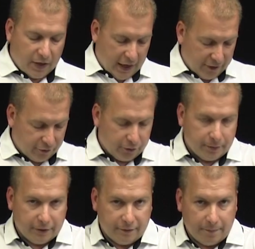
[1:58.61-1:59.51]
Has a little
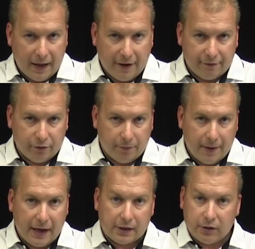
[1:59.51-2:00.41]
bit of a baffle in the
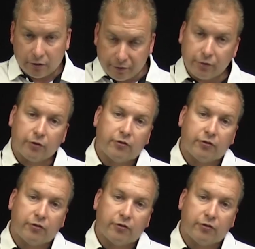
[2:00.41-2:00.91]
back here for